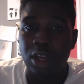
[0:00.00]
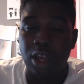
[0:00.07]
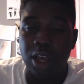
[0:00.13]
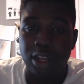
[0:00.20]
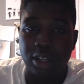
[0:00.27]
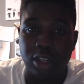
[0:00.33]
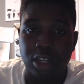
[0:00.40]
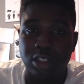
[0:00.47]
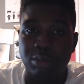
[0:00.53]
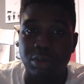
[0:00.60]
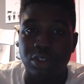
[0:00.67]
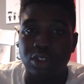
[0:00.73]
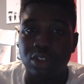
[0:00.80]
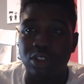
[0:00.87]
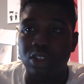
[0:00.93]
and this
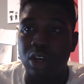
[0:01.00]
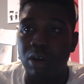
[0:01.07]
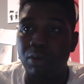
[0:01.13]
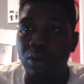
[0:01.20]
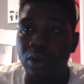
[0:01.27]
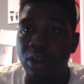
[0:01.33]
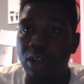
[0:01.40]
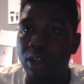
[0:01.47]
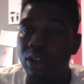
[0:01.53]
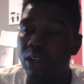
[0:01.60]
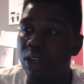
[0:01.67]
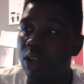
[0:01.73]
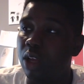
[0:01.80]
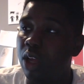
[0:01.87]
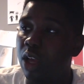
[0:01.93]
business to start working,
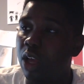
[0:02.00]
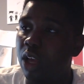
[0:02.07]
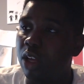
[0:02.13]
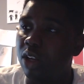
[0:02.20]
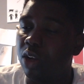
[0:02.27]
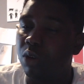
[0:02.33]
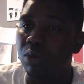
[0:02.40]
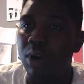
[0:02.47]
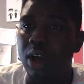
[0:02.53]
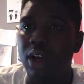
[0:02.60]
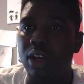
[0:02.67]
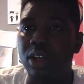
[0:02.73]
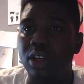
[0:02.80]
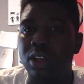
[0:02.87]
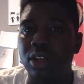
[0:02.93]
and the
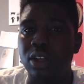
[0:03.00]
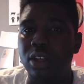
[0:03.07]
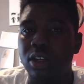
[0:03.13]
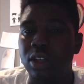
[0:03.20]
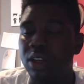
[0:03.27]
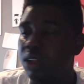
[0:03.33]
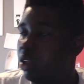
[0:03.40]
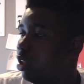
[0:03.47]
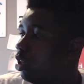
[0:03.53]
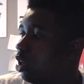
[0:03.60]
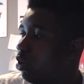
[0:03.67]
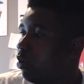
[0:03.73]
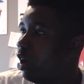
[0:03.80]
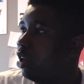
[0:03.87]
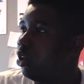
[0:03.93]
grind. The
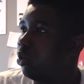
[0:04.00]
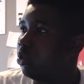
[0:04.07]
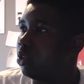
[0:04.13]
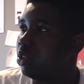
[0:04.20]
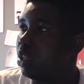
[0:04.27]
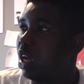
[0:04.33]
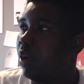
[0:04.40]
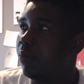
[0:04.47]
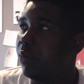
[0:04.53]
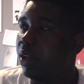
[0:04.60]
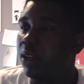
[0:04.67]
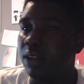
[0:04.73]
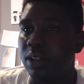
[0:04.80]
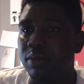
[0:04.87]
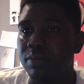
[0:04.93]
grind don't stop,
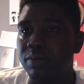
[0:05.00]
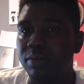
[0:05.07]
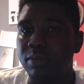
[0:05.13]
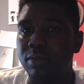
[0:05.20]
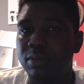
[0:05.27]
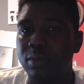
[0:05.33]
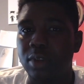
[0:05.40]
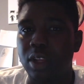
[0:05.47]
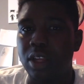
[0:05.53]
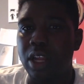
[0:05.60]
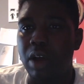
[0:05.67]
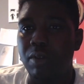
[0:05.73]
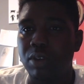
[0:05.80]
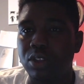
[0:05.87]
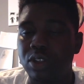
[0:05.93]
man. And
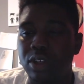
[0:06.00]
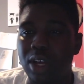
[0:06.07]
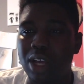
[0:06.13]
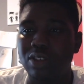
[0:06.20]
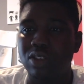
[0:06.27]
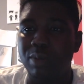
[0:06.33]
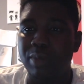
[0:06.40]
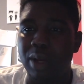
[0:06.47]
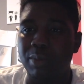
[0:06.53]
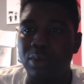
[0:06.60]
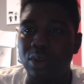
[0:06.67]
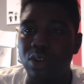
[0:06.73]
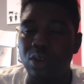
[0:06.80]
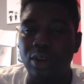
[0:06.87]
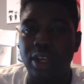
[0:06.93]
I want you guys to remember,
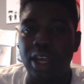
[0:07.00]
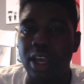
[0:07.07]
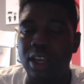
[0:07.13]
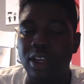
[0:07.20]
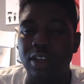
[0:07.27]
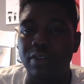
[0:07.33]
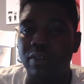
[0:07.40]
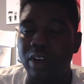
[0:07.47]
you can't give